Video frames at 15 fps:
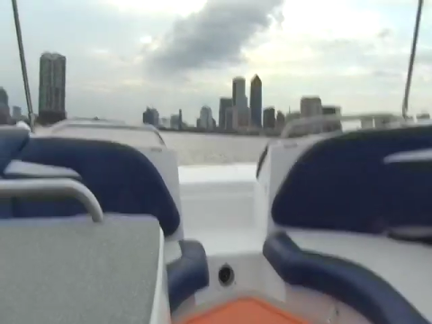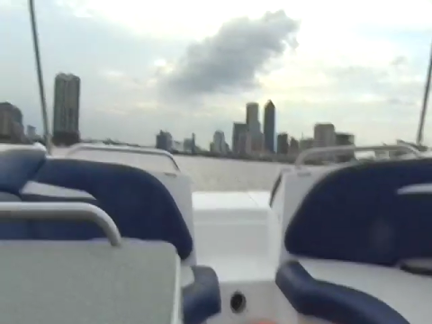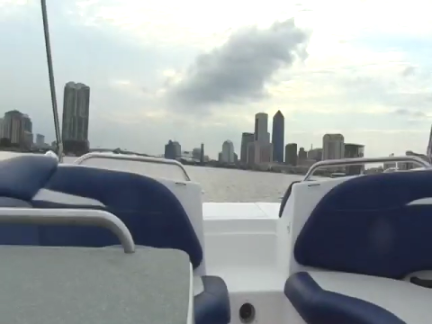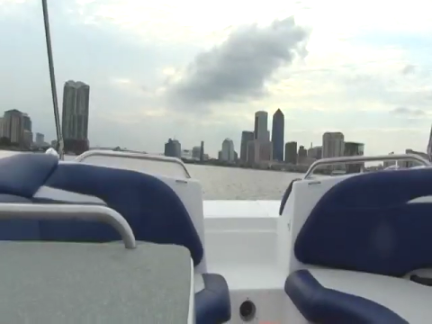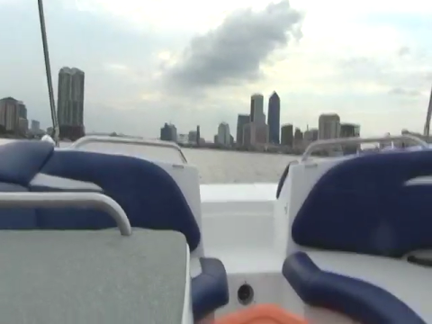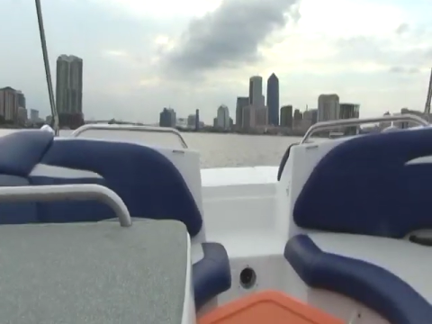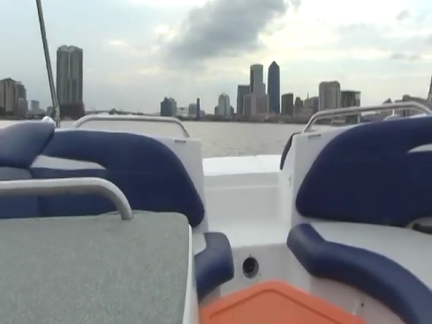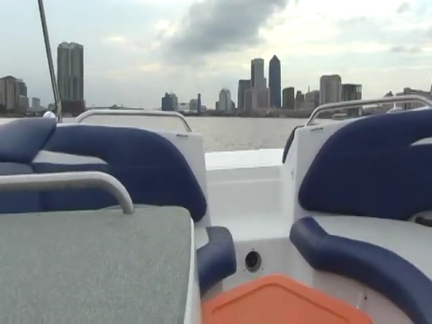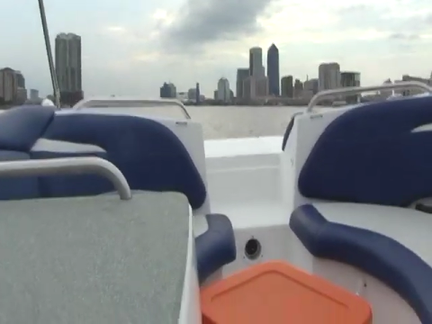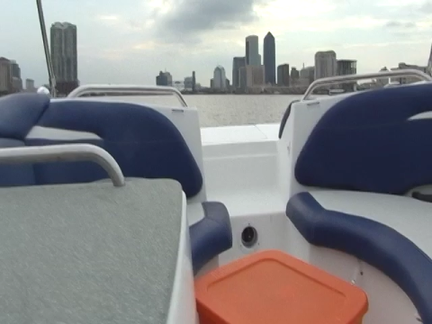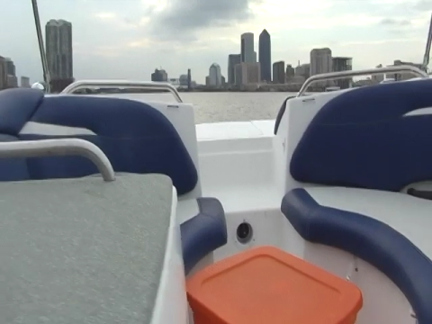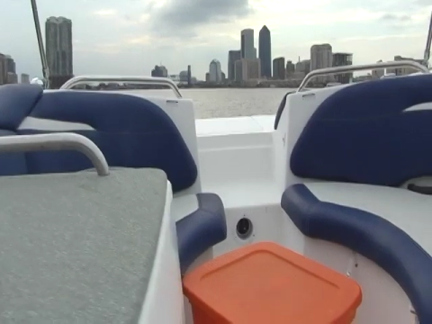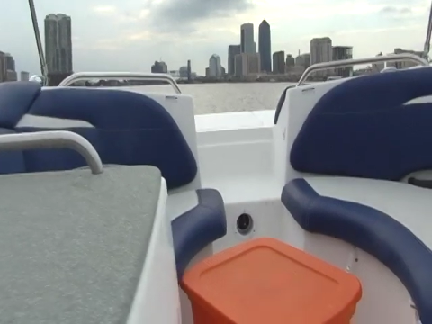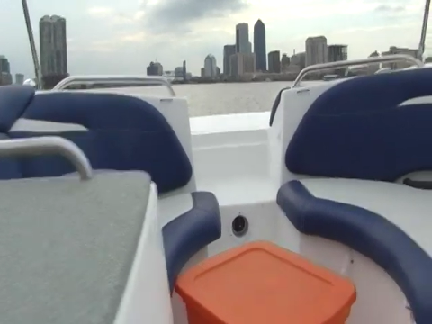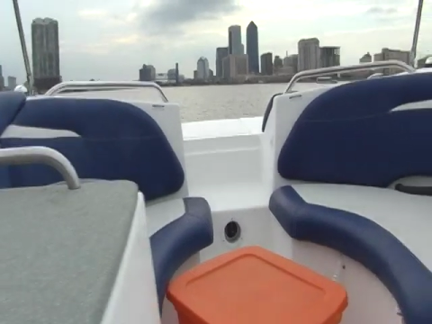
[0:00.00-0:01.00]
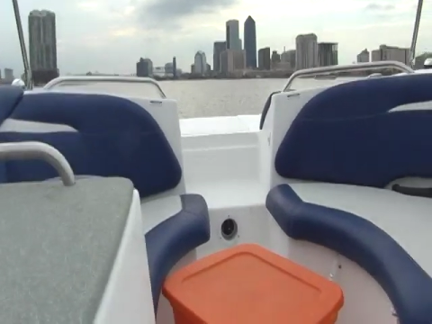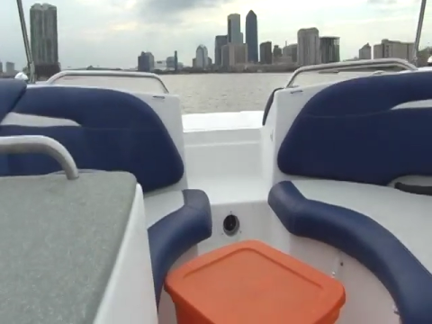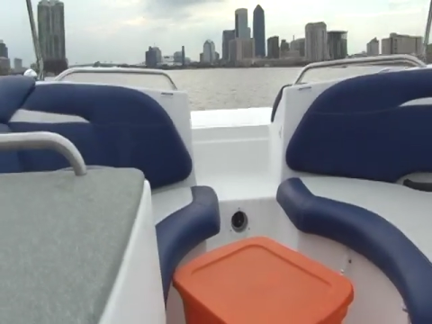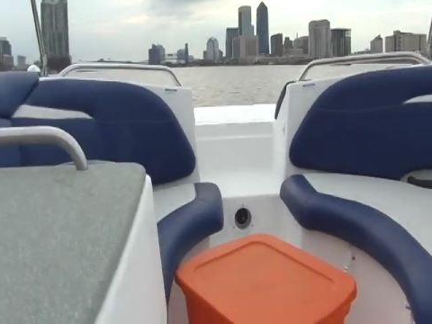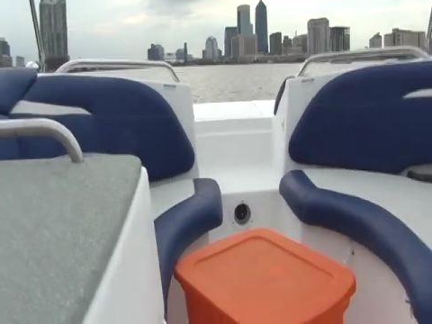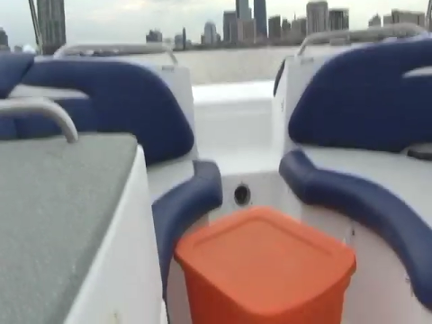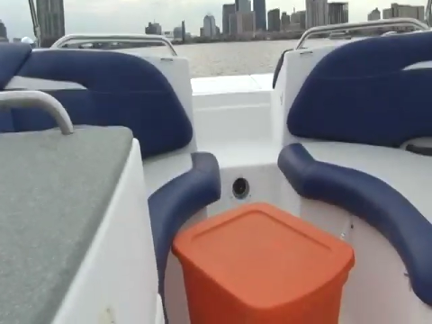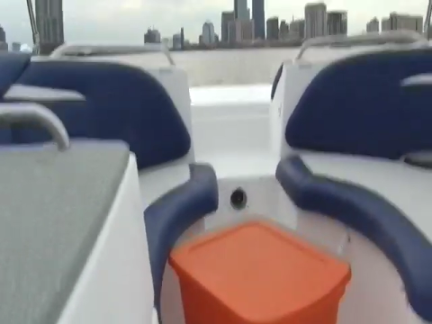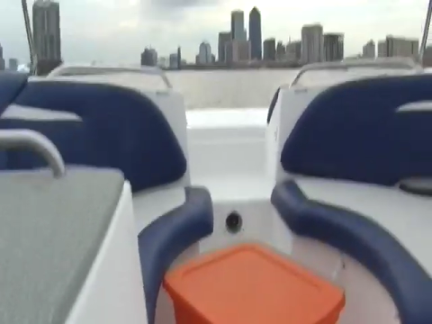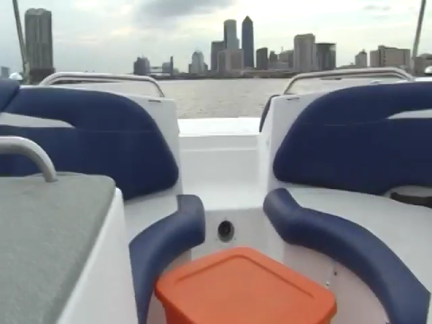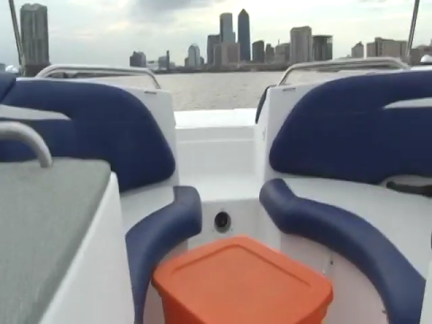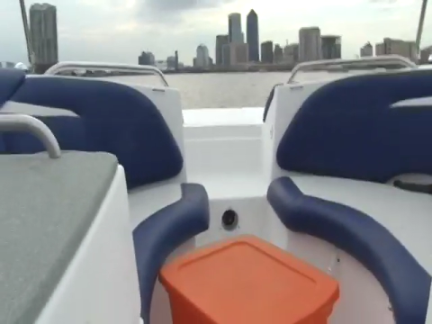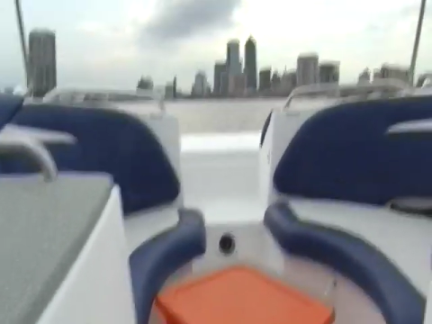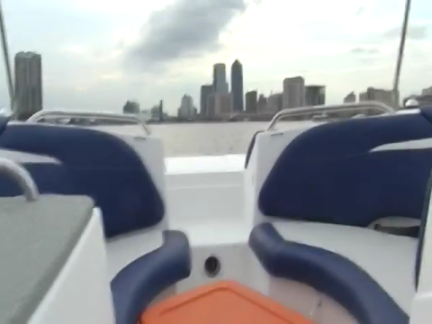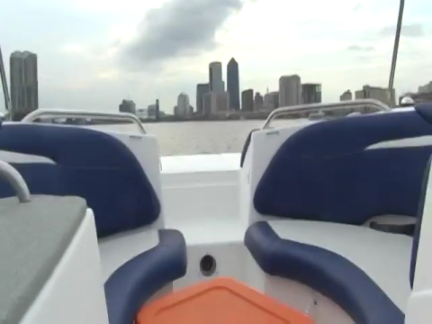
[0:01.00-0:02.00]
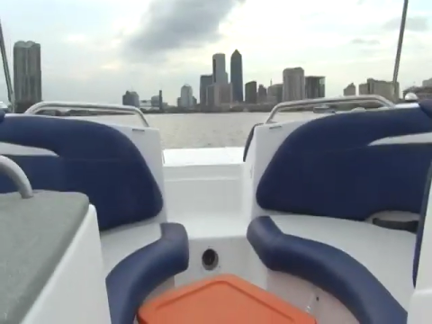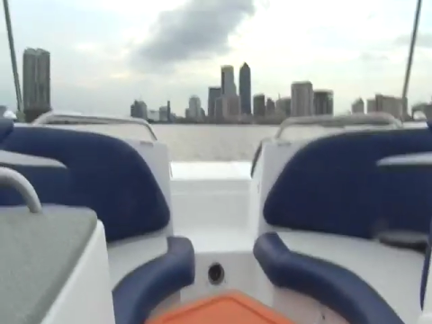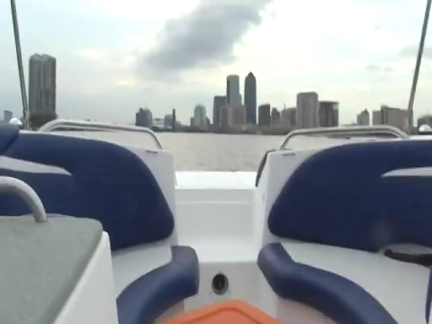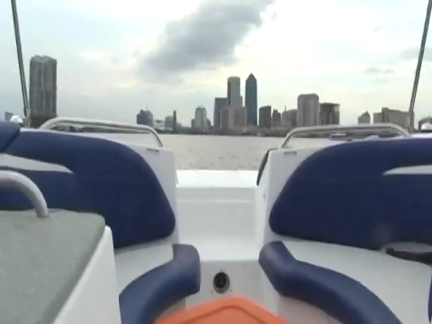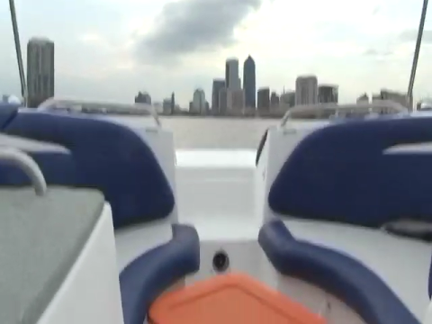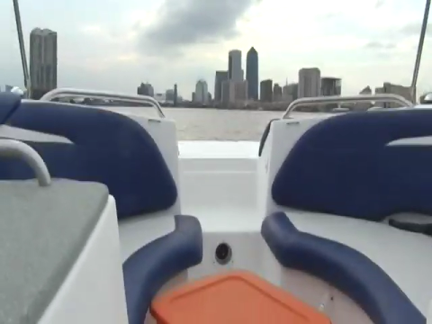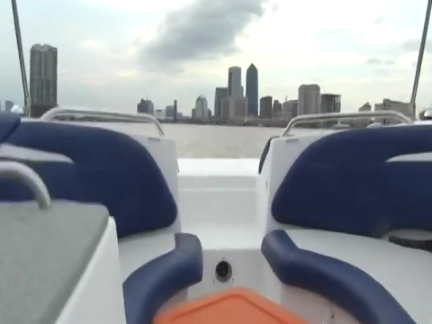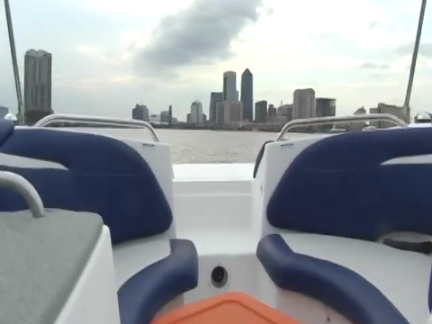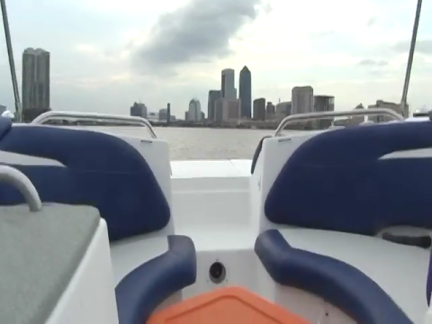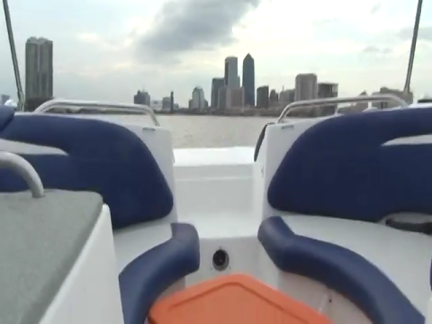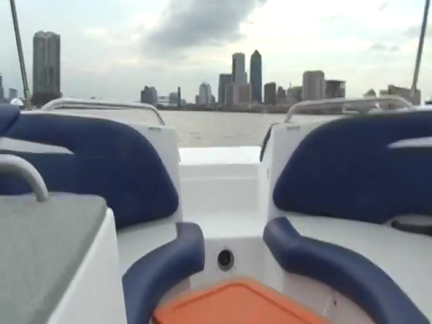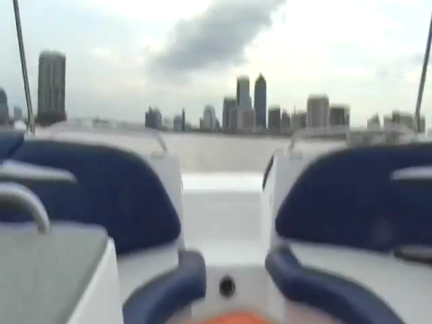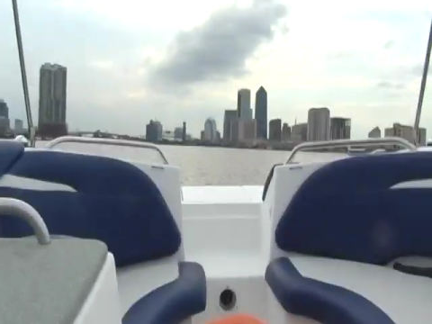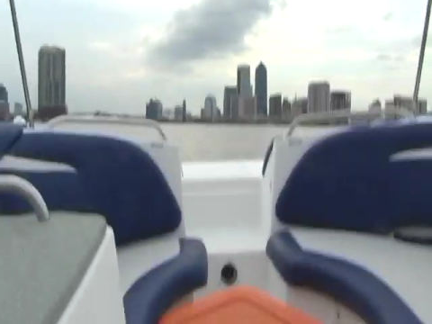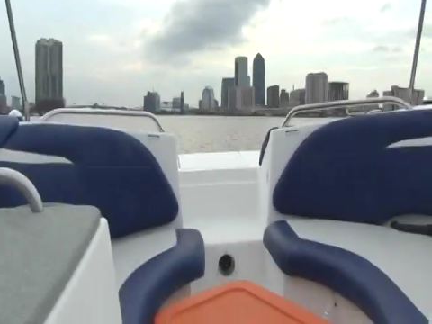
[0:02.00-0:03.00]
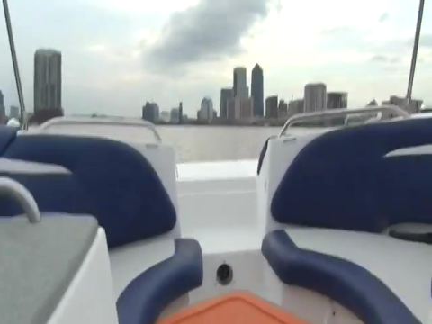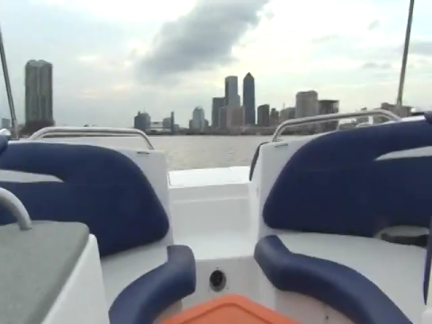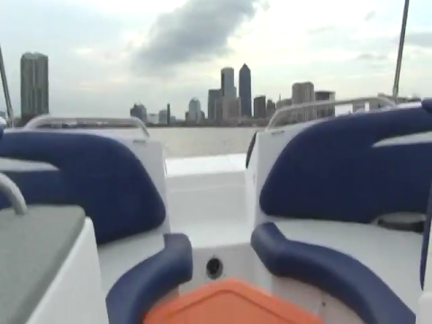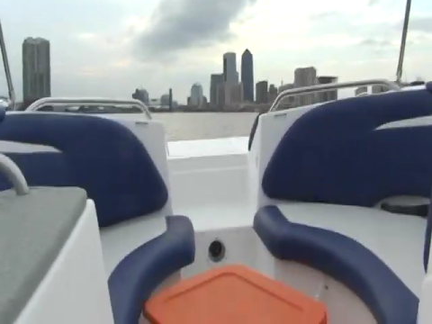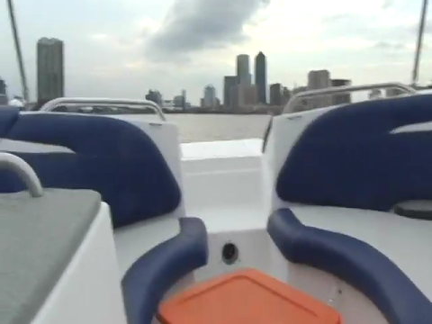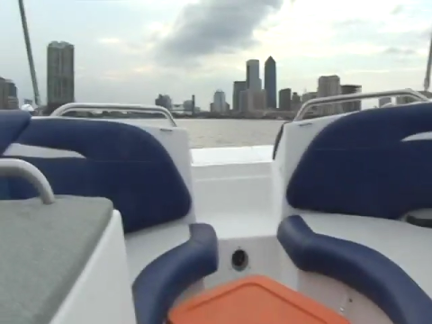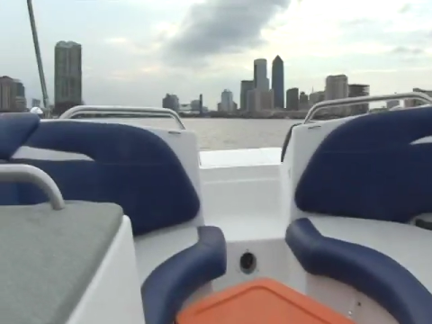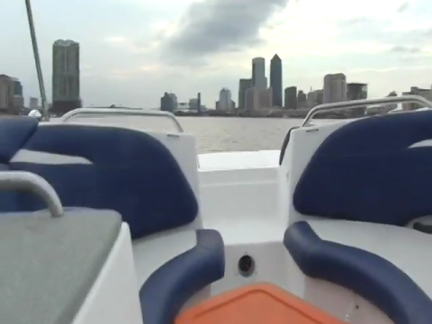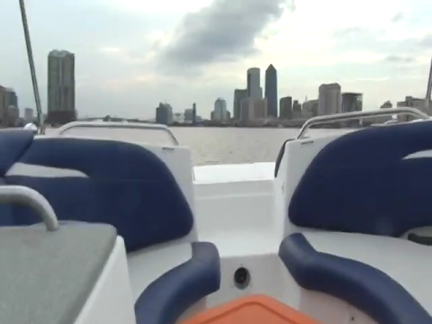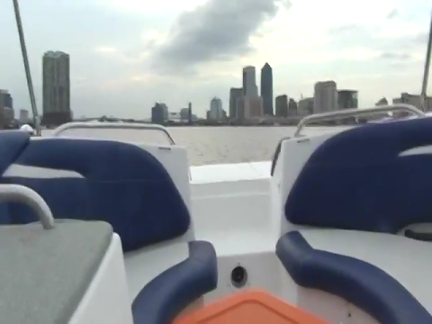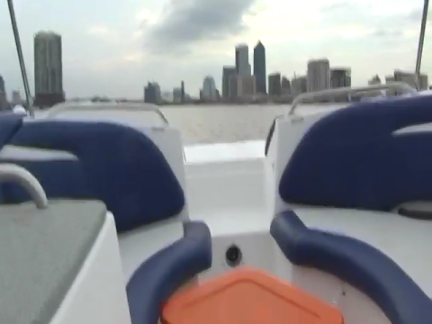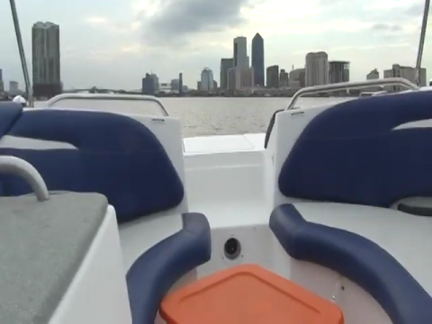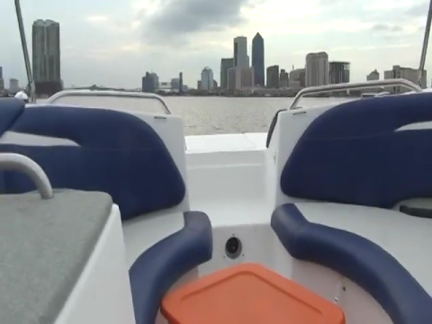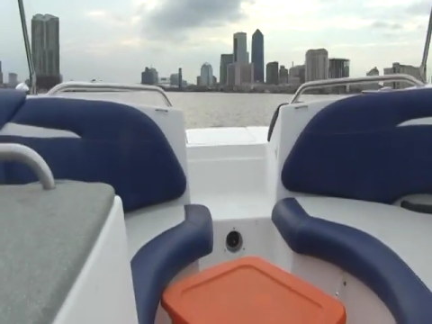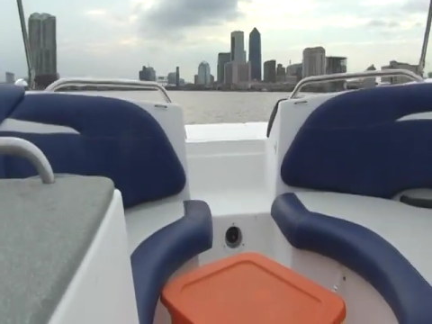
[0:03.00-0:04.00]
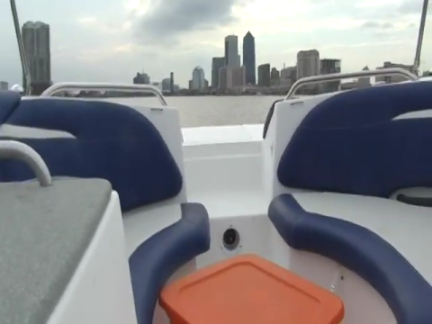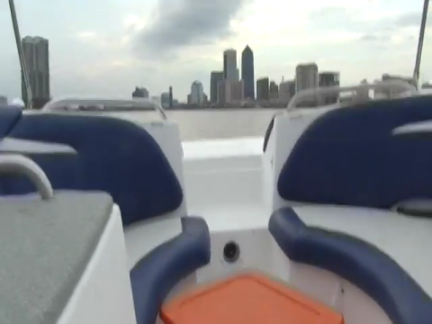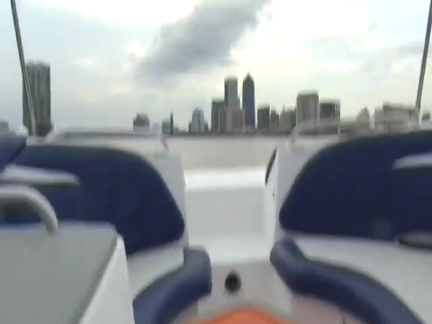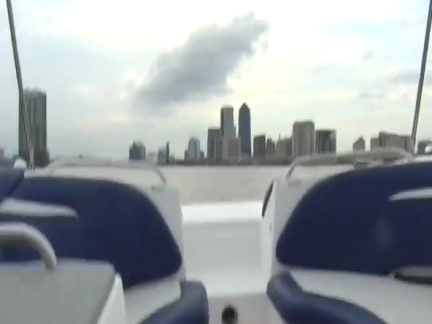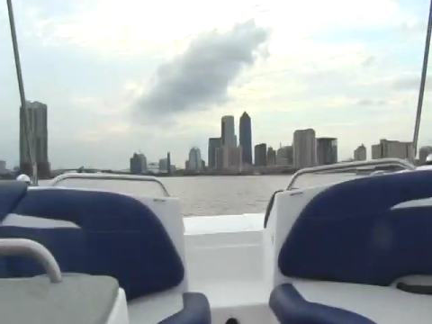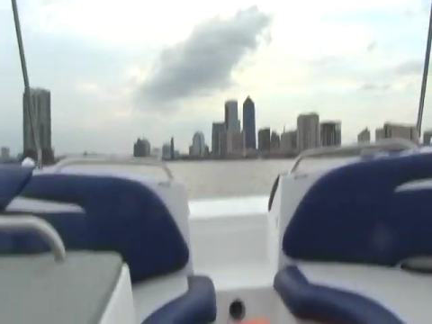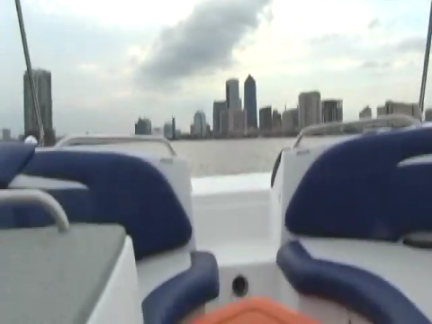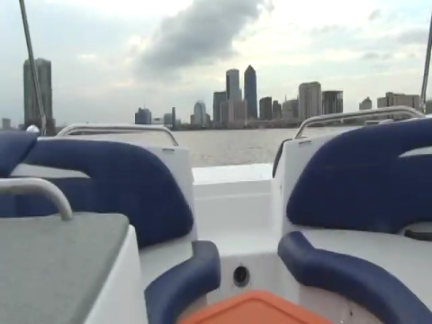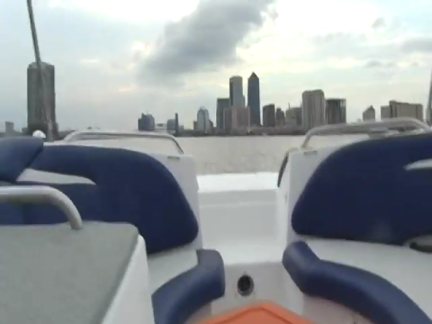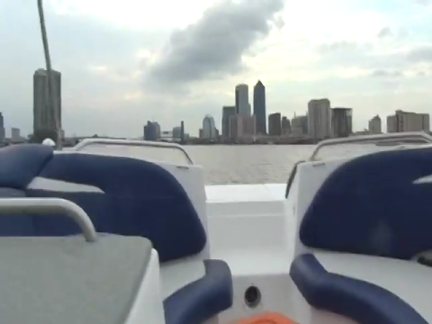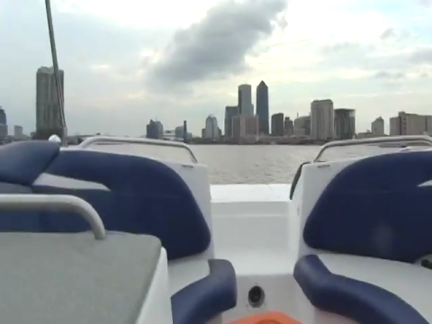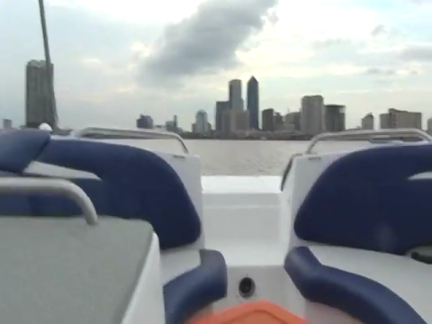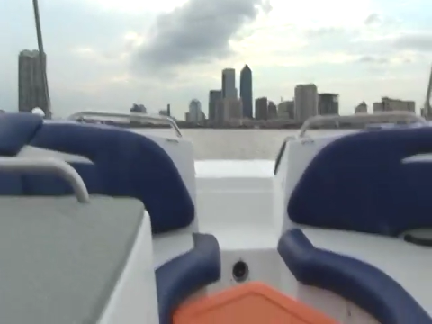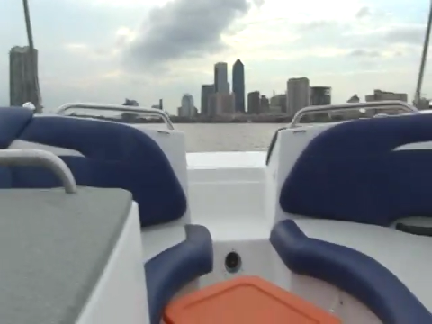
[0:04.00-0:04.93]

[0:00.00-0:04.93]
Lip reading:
(no speaker visible)